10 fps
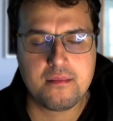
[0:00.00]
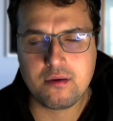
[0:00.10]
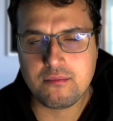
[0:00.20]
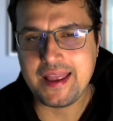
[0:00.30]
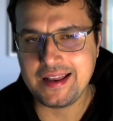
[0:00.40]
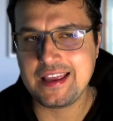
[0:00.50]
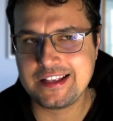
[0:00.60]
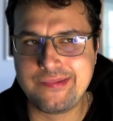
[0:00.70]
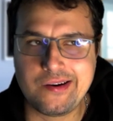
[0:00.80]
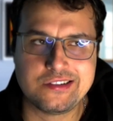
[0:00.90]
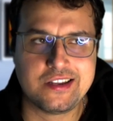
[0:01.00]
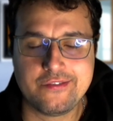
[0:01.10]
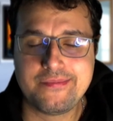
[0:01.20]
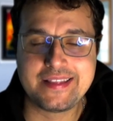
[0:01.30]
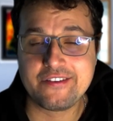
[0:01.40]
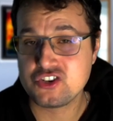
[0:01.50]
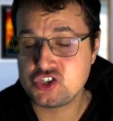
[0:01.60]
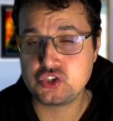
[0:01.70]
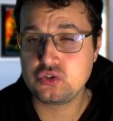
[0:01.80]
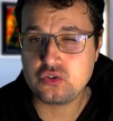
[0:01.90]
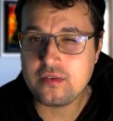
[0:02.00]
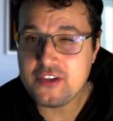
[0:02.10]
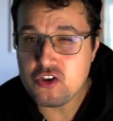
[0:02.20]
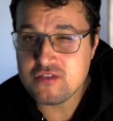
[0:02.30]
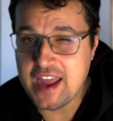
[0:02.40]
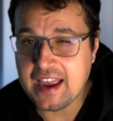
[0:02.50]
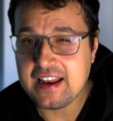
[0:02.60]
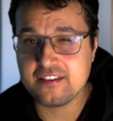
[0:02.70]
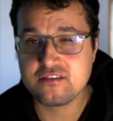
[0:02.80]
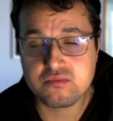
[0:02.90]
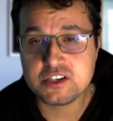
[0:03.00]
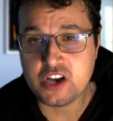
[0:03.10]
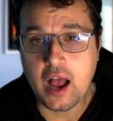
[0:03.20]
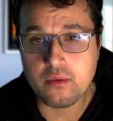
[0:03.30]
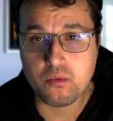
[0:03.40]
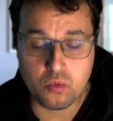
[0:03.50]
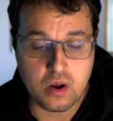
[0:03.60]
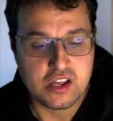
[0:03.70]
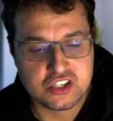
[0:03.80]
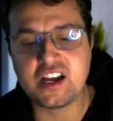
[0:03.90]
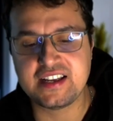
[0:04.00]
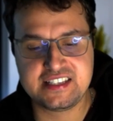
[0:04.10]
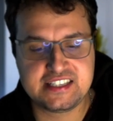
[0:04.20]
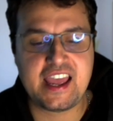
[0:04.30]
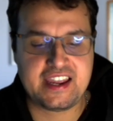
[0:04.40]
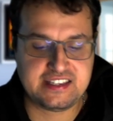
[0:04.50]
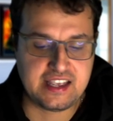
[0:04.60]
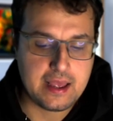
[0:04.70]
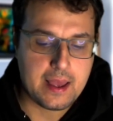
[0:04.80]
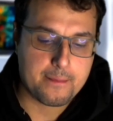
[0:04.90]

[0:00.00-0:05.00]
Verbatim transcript: Well, mainly it's positive, but there are a few negatives which I will dissect.